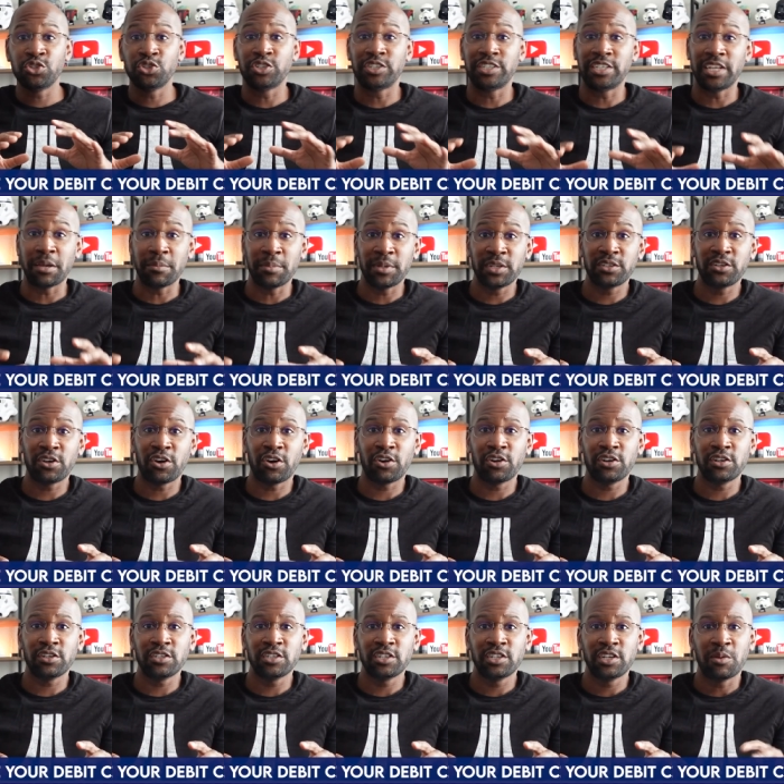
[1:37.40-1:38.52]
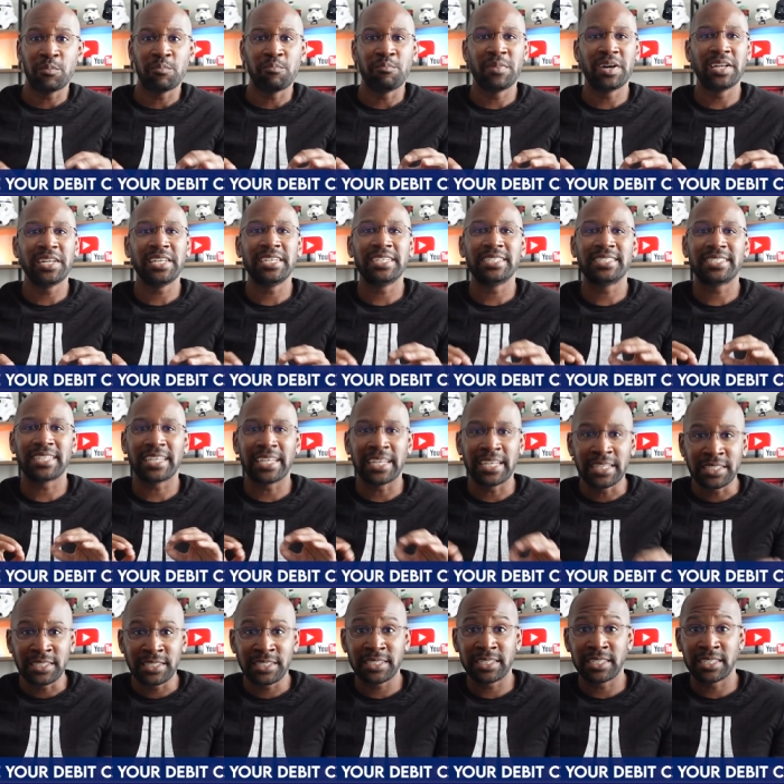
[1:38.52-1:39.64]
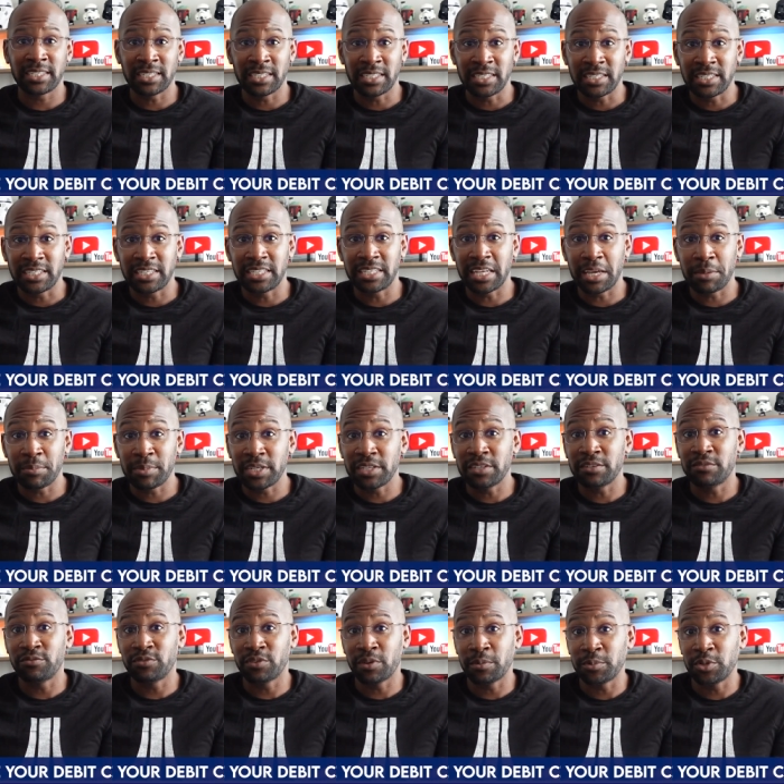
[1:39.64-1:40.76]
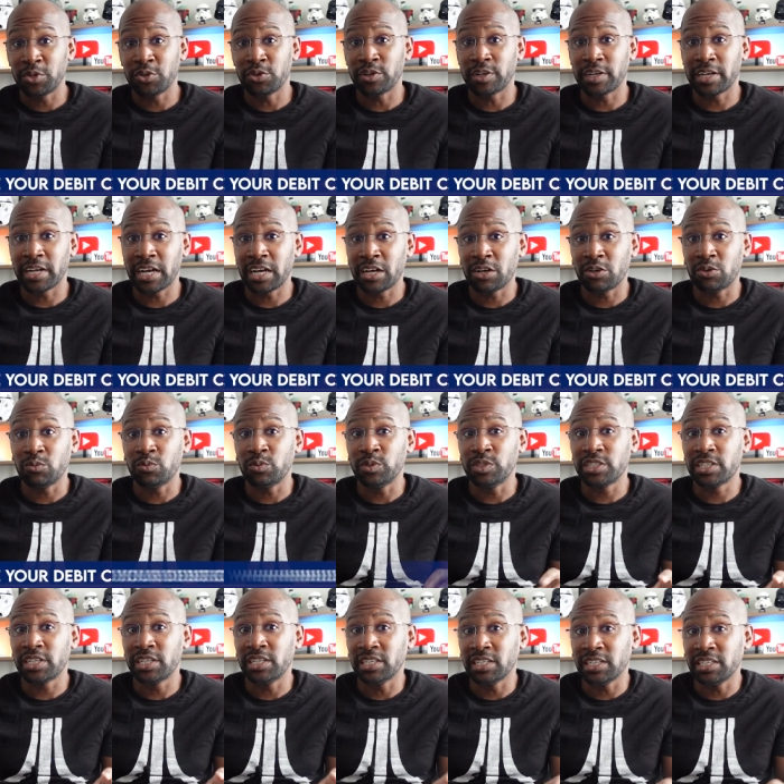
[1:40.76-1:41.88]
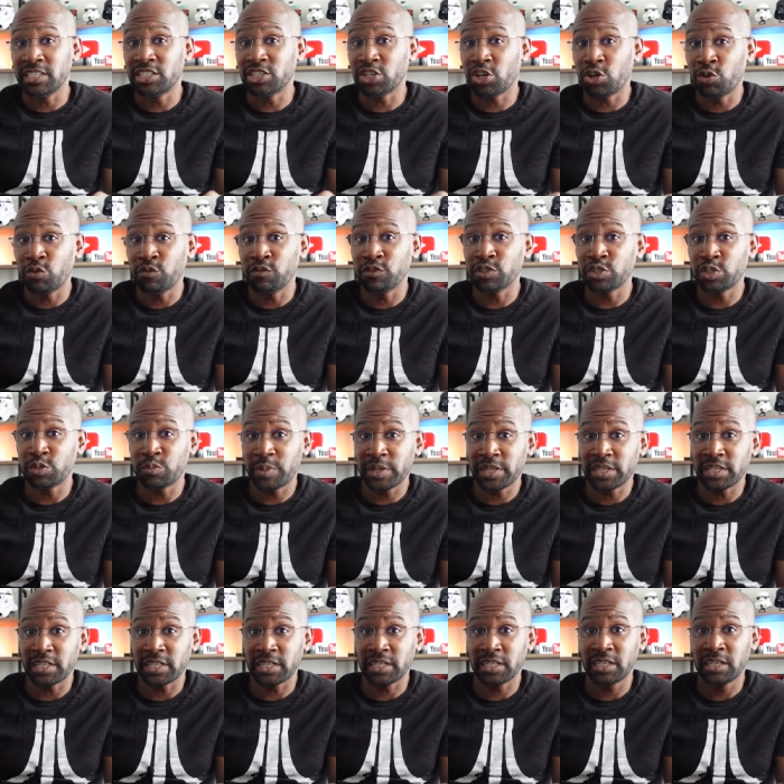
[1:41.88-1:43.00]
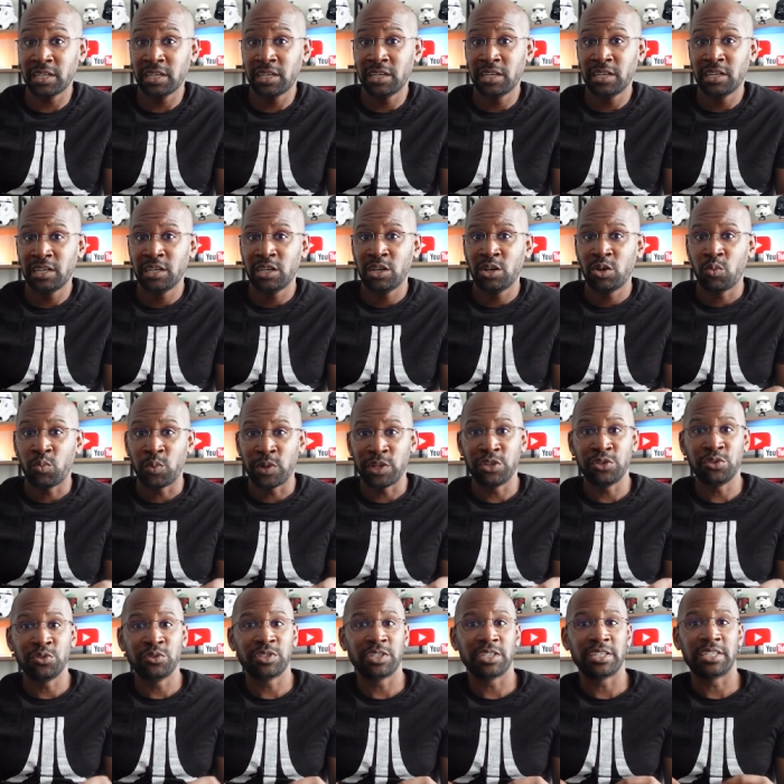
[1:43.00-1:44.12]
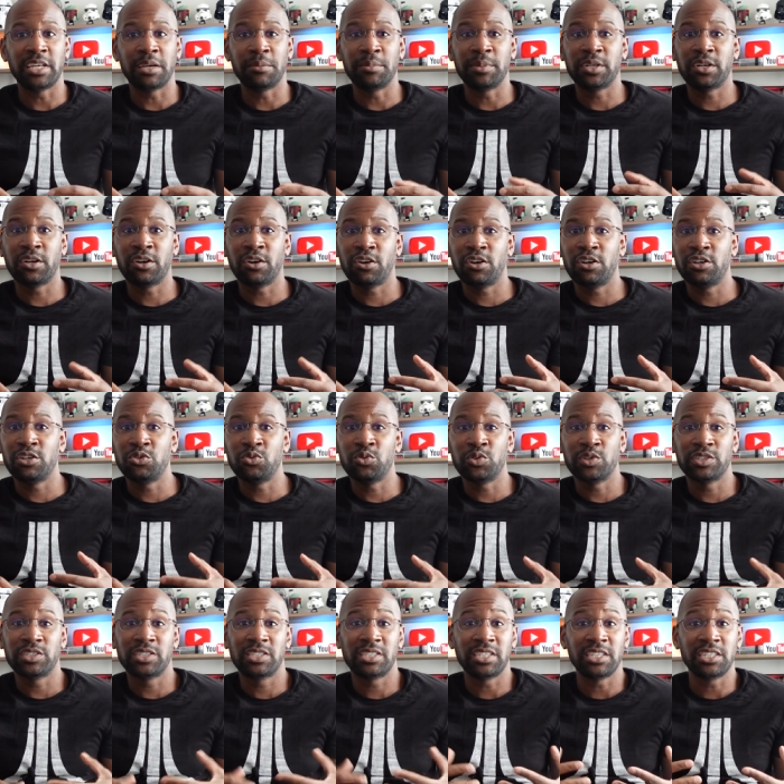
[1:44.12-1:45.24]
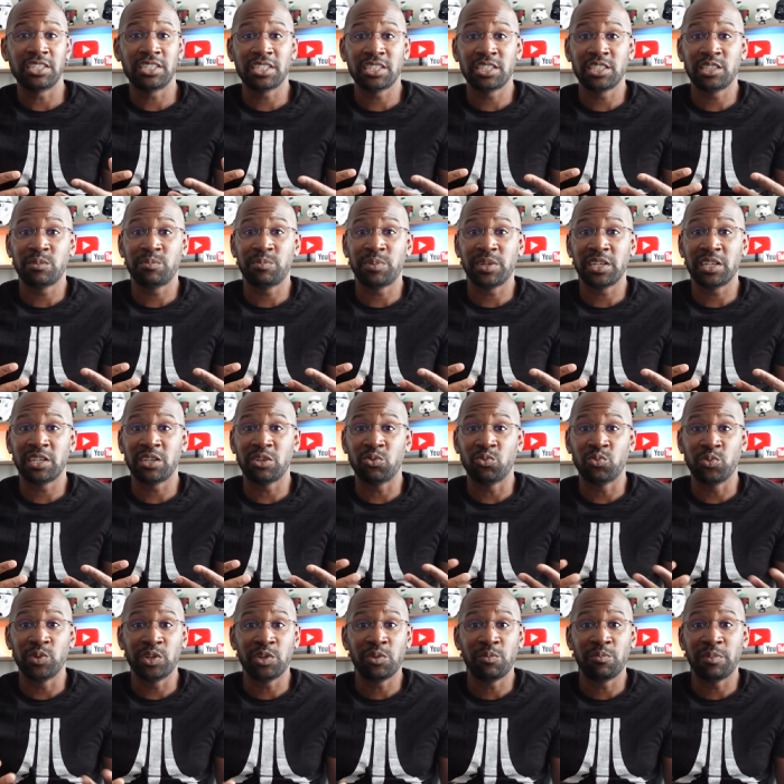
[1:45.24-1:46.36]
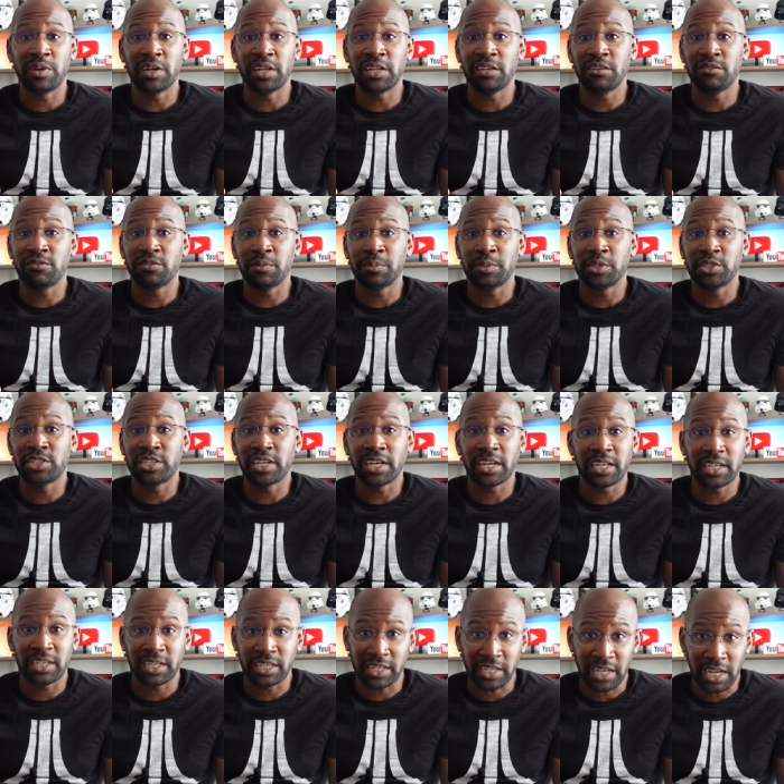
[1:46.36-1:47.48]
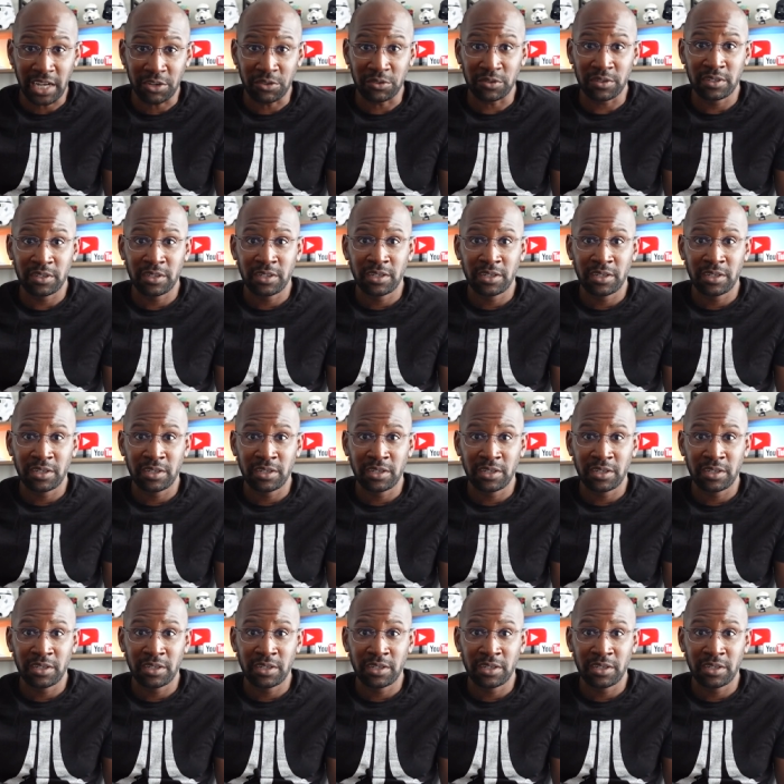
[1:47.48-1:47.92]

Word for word: your debit card, money is instantly debited from your account, which can lead to overspending. When you use a debit card, you are essentially spending real money from your checking account.